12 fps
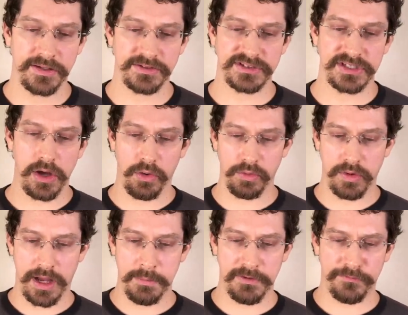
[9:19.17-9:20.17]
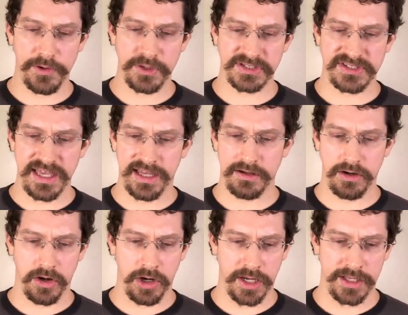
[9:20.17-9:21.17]
So I'm going to focus
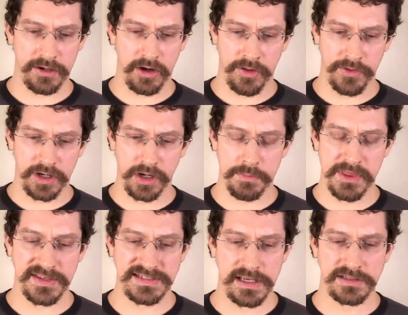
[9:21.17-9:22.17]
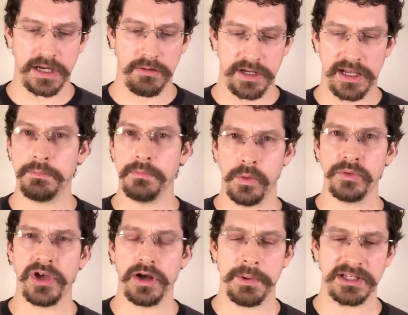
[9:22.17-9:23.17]
then on the Kermit, the Daytona, and
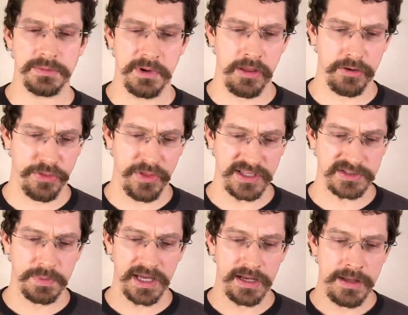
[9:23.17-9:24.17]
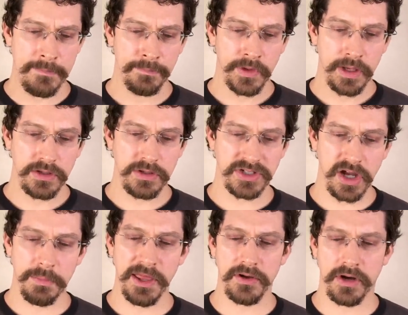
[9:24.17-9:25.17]
we'll talk about some other things, but you
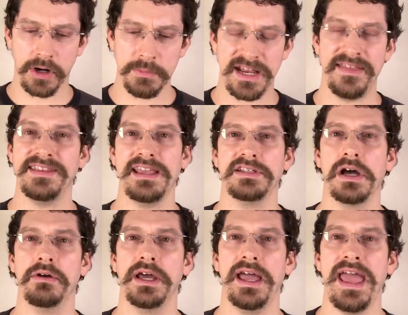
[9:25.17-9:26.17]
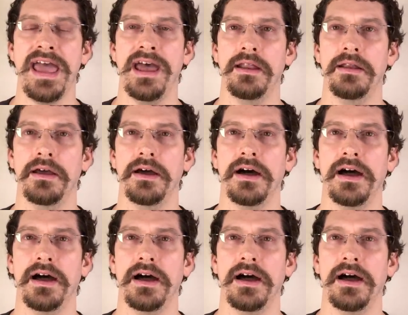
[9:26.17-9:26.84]
talk about the Kermit and Daytona, and